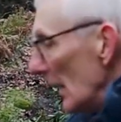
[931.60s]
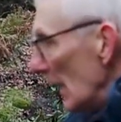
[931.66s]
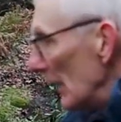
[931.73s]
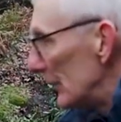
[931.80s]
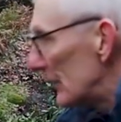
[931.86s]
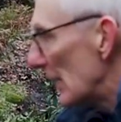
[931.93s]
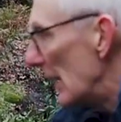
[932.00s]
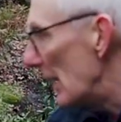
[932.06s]

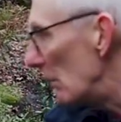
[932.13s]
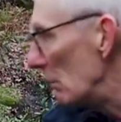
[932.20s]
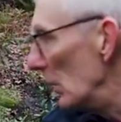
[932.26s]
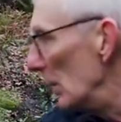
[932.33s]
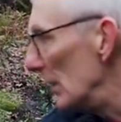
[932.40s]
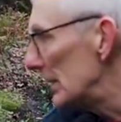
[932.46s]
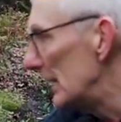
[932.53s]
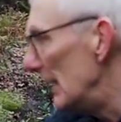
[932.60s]
and start
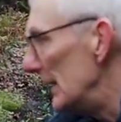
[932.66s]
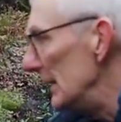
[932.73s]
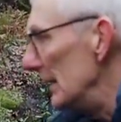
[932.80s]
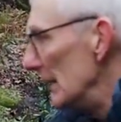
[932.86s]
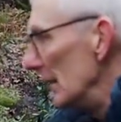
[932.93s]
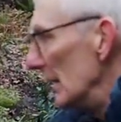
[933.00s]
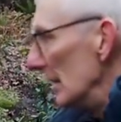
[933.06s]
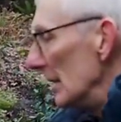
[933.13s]
working
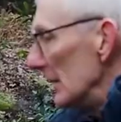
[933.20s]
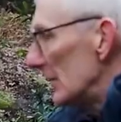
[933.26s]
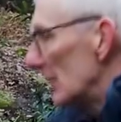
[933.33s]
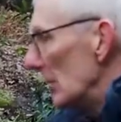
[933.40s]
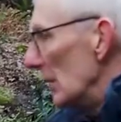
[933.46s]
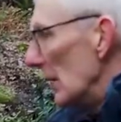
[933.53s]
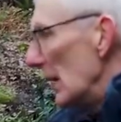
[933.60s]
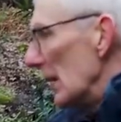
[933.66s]

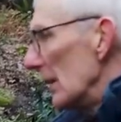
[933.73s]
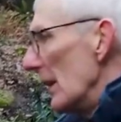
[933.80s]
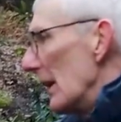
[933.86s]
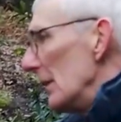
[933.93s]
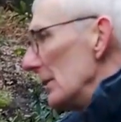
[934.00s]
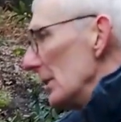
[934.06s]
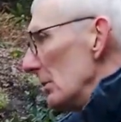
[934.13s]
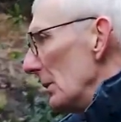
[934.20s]
to
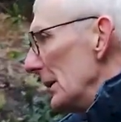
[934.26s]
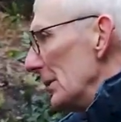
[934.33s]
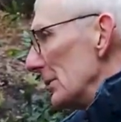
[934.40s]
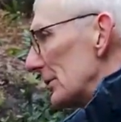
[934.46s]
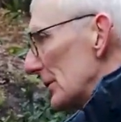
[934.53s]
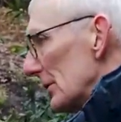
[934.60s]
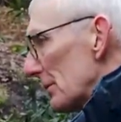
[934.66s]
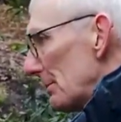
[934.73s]
allow the
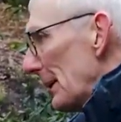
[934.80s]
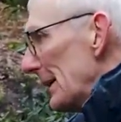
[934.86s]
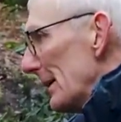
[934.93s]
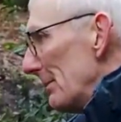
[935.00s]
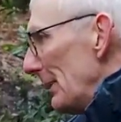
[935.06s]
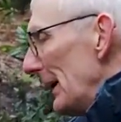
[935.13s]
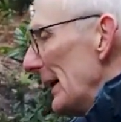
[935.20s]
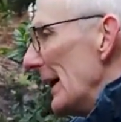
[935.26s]
wheels to spin
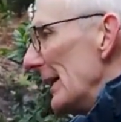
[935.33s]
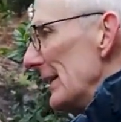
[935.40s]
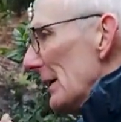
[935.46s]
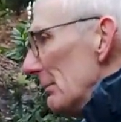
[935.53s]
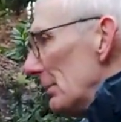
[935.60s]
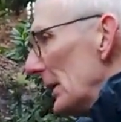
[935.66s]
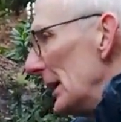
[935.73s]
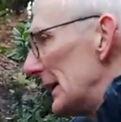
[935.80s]
a bit and
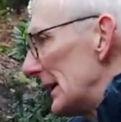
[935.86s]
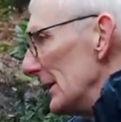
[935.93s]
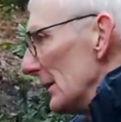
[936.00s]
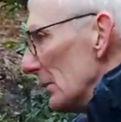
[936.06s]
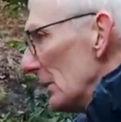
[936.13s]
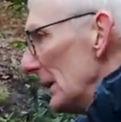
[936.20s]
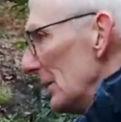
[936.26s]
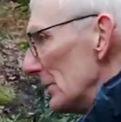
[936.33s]
then breaking
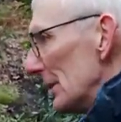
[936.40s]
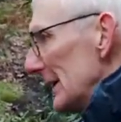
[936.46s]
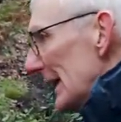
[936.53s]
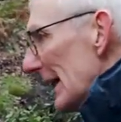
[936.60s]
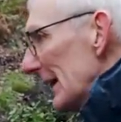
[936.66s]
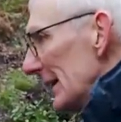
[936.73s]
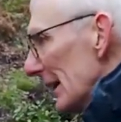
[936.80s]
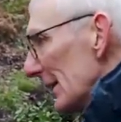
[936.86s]
the wheels and
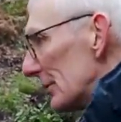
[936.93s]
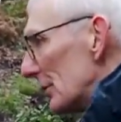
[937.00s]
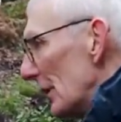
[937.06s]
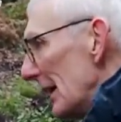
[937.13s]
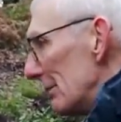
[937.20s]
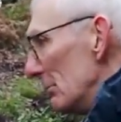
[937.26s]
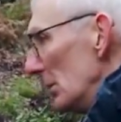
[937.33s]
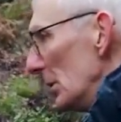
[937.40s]
getting that drive